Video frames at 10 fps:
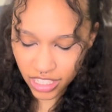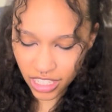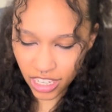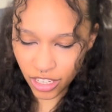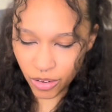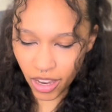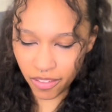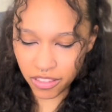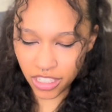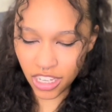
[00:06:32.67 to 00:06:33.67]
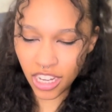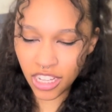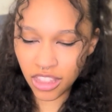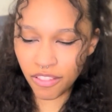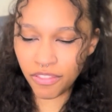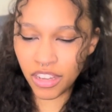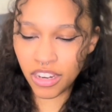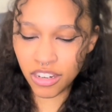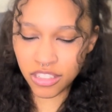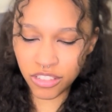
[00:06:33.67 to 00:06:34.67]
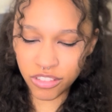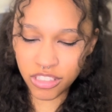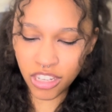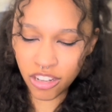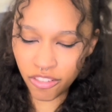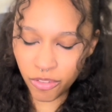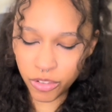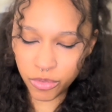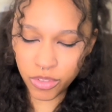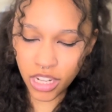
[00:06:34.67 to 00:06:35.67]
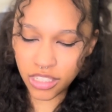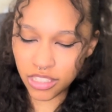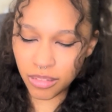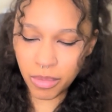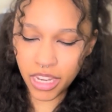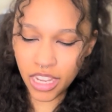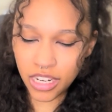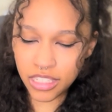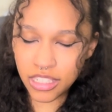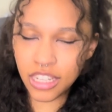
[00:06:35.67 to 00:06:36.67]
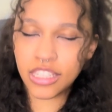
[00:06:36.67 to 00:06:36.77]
and you have to cut the fingers yourself, which that doesn't make any sense.